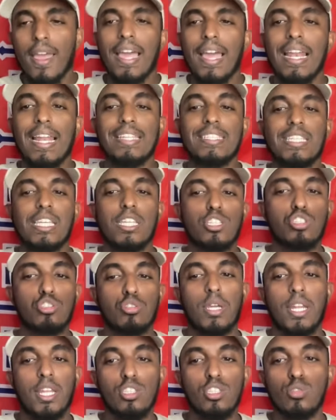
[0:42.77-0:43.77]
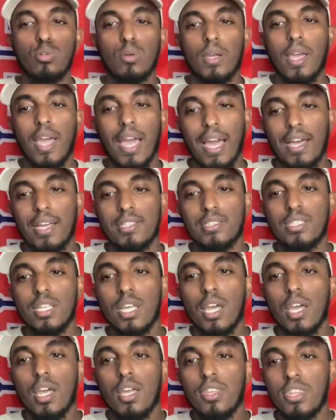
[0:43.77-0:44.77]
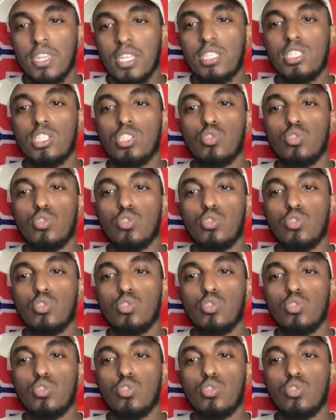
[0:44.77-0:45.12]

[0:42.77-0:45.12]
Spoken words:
and let's get straight into it, as this